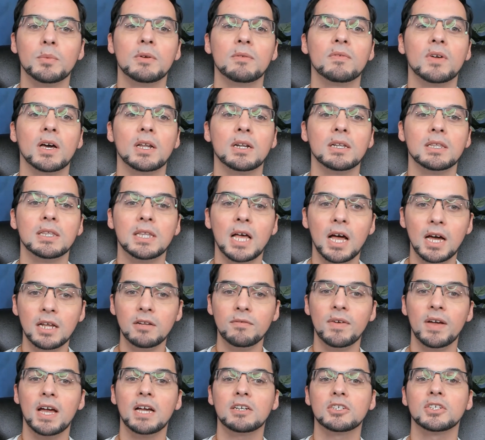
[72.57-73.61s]
We've got a lot
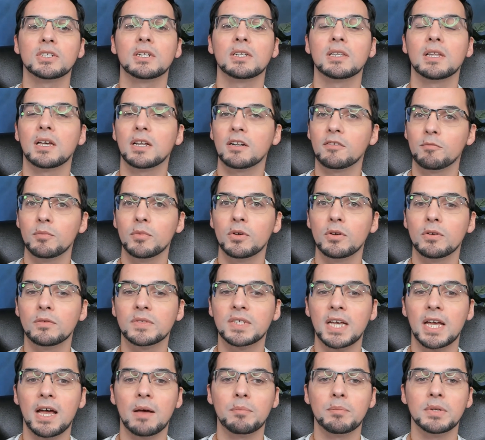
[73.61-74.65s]
of action, a lot of moves
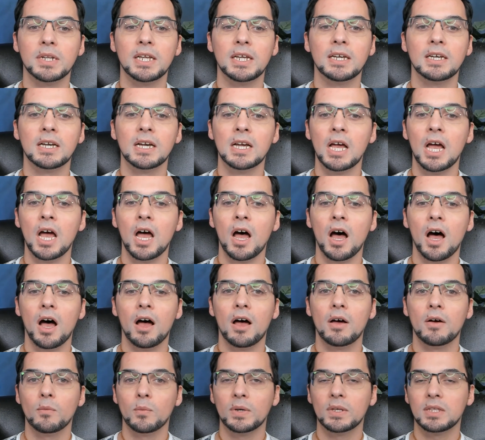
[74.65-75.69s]
happening
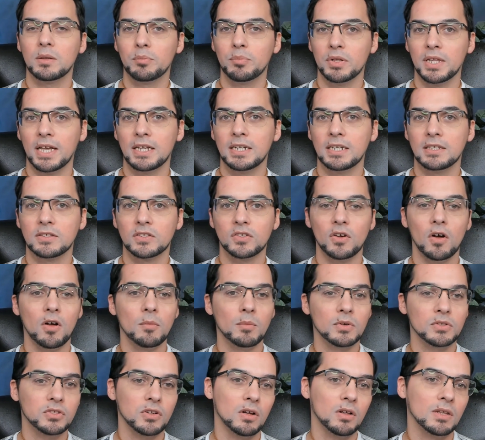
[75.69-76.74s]
with the planets
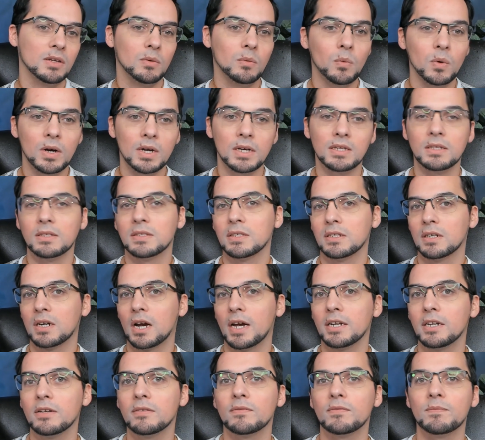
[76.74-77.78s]
almost all at once. They're
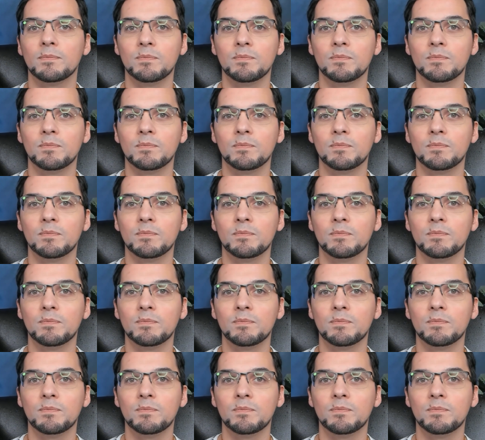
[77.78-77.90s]
kind of